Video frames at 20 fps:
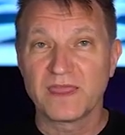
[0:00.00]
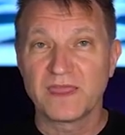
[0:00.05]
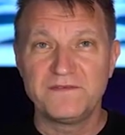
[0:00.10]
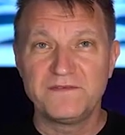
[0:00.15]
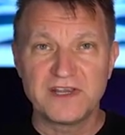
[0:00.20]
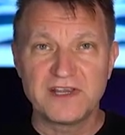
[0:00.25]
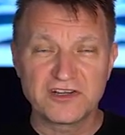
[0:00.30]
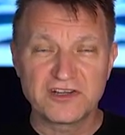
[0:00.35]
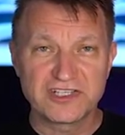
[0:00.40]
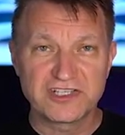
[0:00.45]

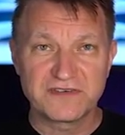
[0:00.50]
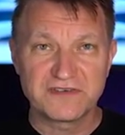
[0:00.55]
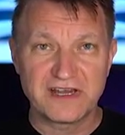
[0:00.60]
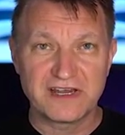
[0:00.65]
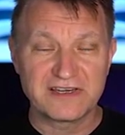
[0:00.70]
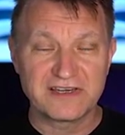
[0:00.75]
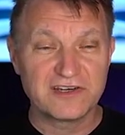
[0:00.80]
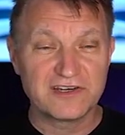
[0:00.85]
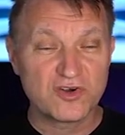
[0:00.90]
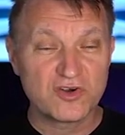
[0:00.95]
Vehicles have
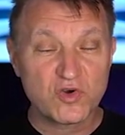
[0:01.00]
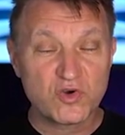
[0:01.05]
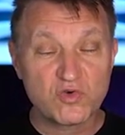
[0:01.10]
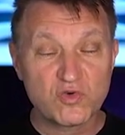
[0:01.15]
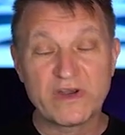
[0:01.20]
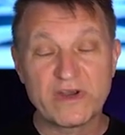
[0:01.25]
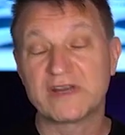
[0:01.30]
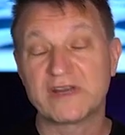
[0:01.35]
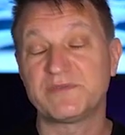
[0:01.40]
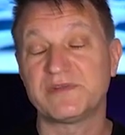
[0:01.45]
gotten
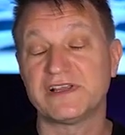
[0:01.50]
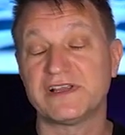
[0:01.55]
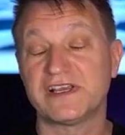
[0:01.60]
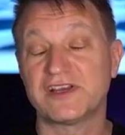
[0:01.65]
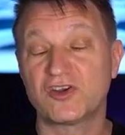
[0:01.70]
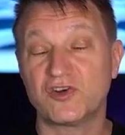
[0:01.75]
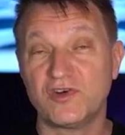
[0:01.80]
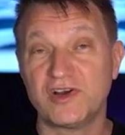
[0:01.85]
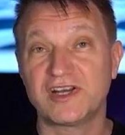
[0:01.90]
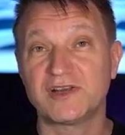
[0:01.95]
incredibly,
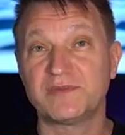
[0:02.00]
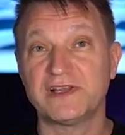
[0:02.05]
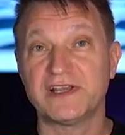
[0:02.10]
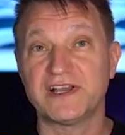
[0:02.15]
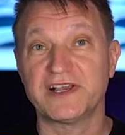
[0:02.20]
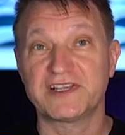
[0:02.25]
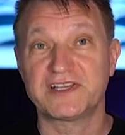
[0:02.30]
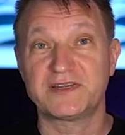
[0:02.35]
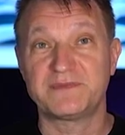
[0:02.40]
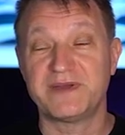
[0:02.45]
incredibly
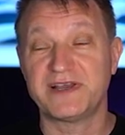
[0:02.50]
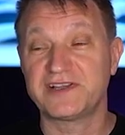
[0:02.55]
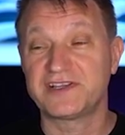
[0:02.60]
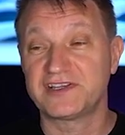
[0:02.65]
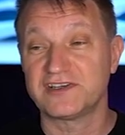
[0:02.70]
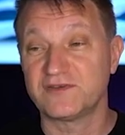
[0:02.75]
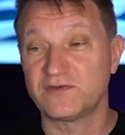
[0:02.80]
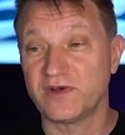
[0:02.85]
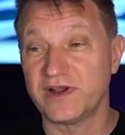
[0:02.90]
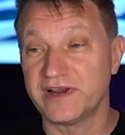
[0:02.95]

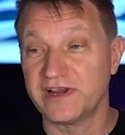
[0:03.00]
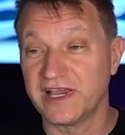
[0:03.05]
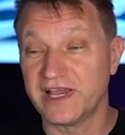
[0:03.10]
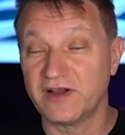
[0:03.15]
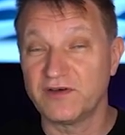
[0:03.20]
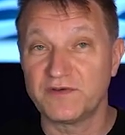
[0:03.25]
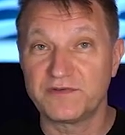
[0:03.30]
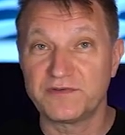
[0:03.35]
expensive right now.